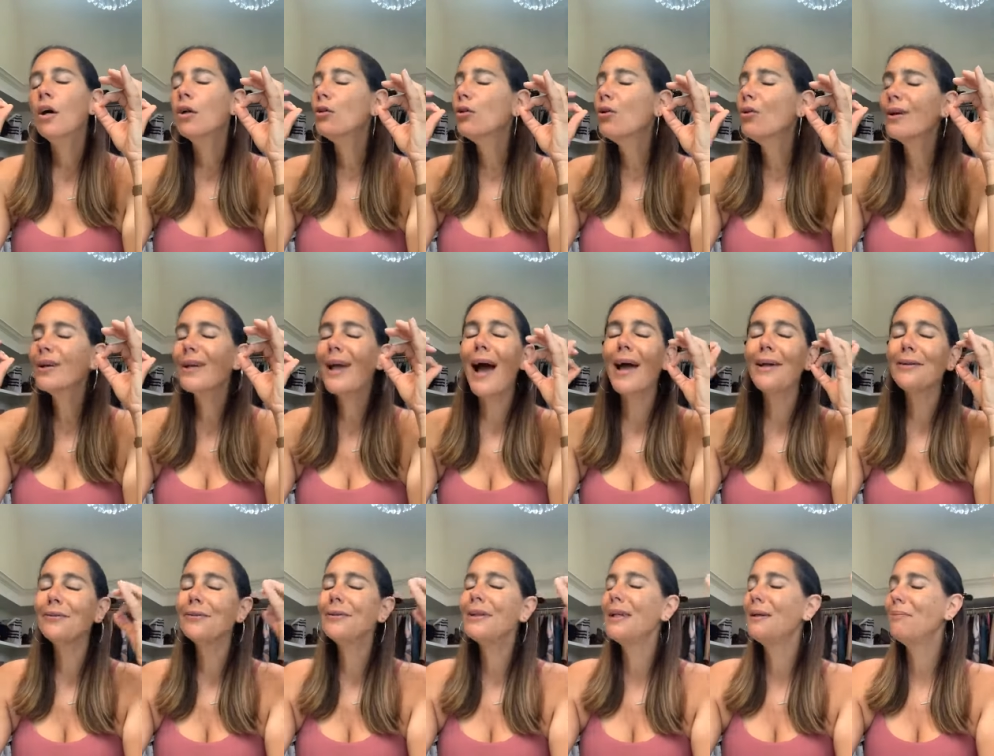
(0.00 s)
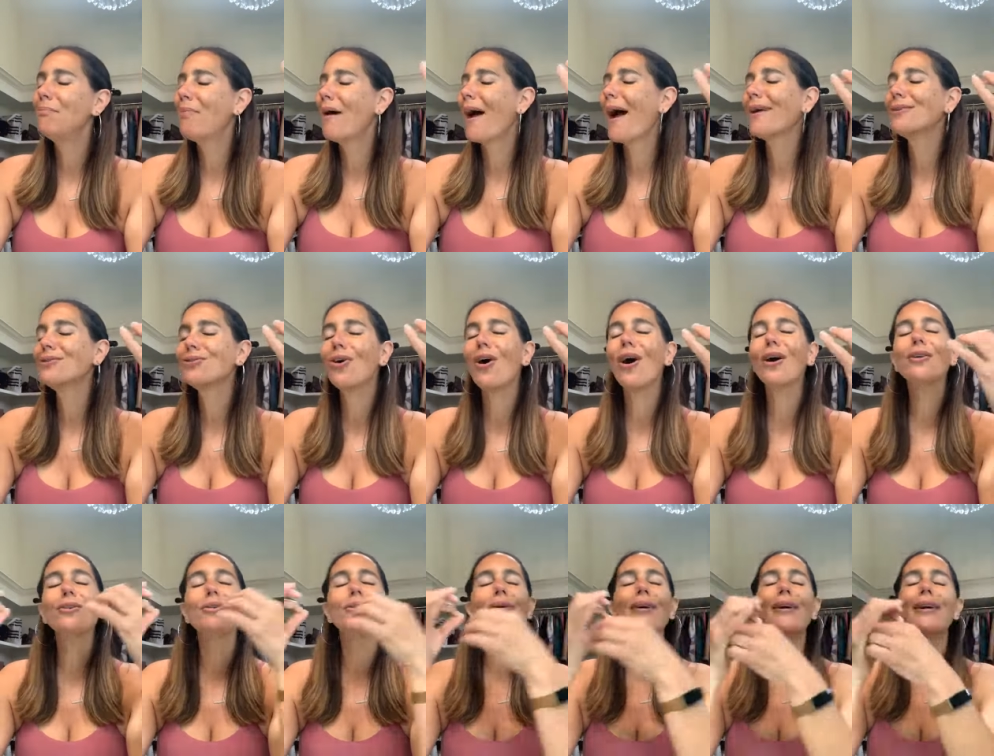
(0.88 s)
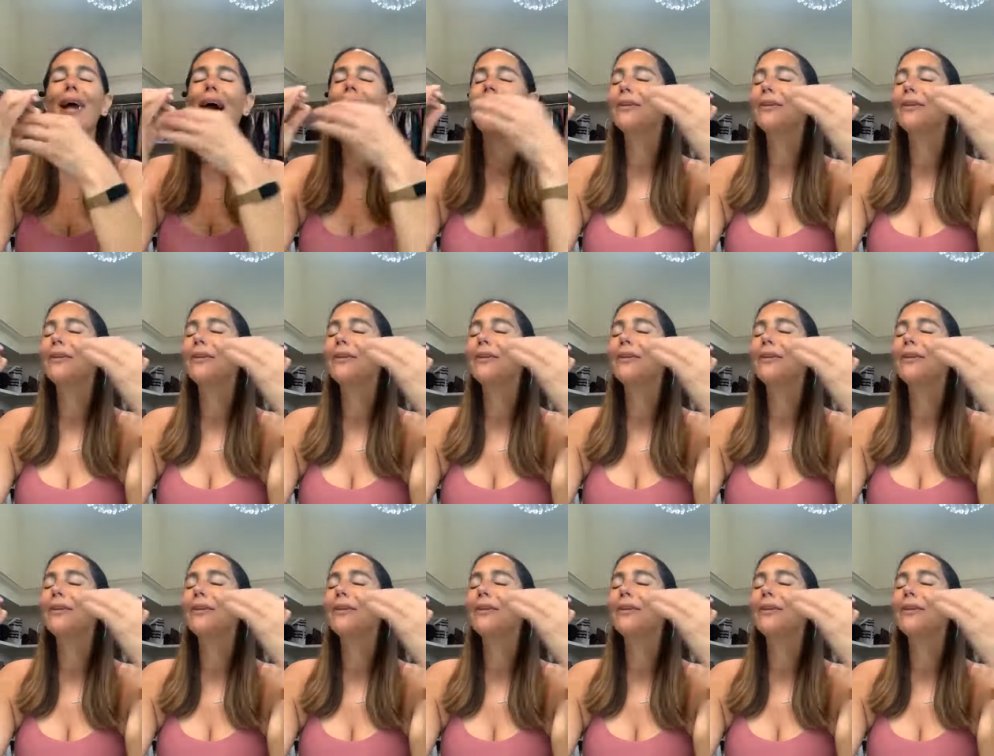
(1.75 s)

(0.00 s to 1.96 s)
Lord, I don't need back talk, Lord.